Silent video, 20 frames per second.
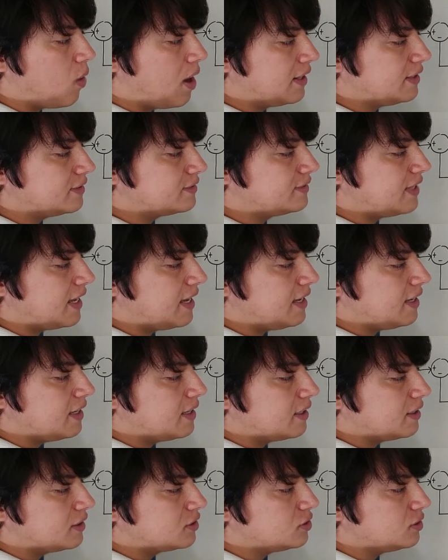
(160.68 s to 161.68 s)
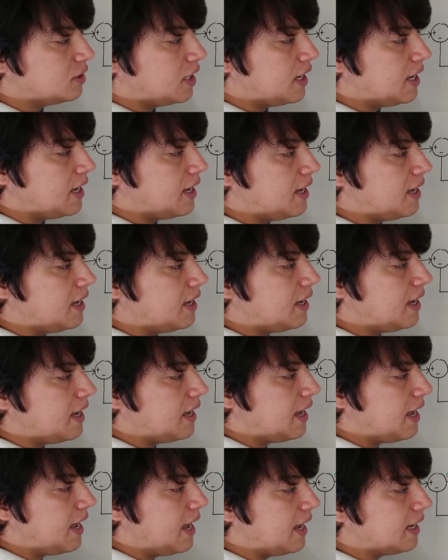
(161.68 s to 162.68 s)
what is the
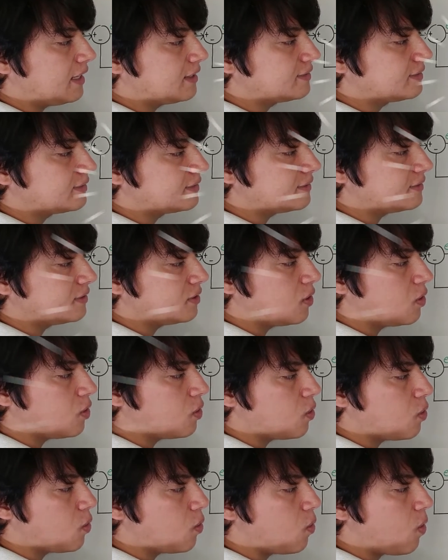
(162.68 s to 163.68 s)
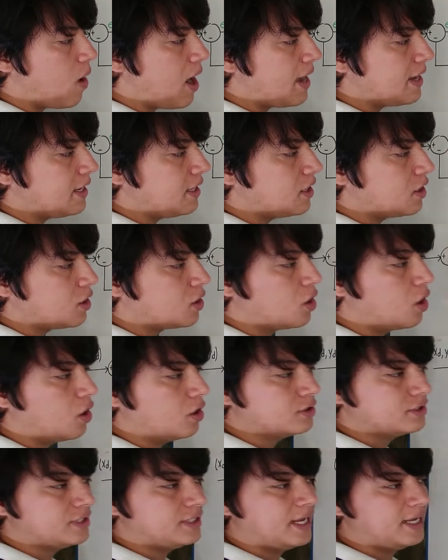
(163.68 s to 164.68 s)
uh, X, Y
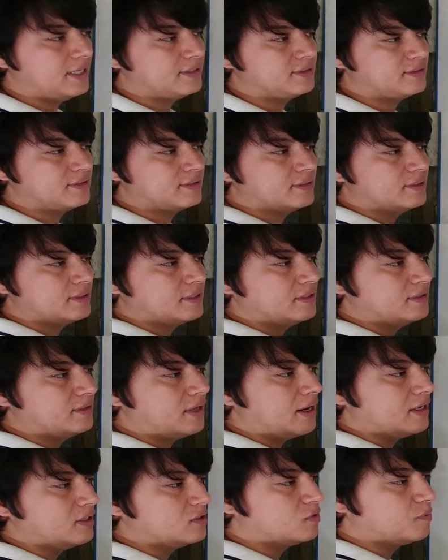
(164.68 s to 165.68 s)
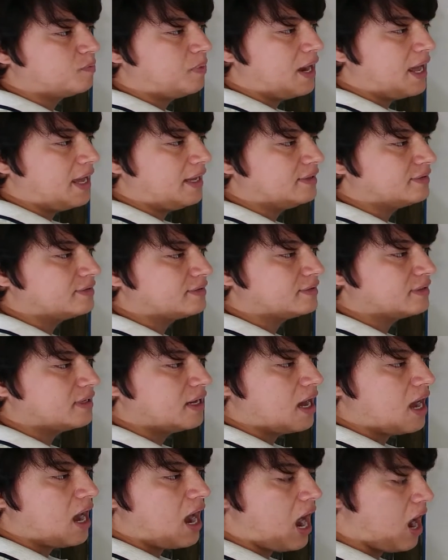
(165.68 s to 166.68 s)
coordinates that is placed
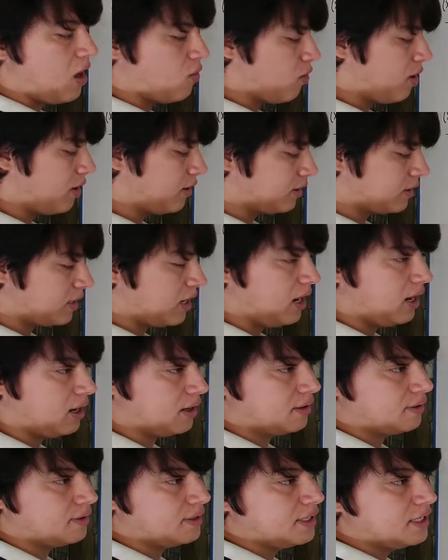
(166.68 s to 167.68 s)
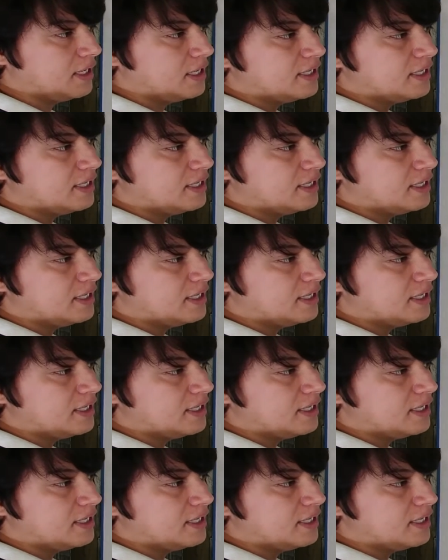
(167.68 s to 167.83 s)
our car.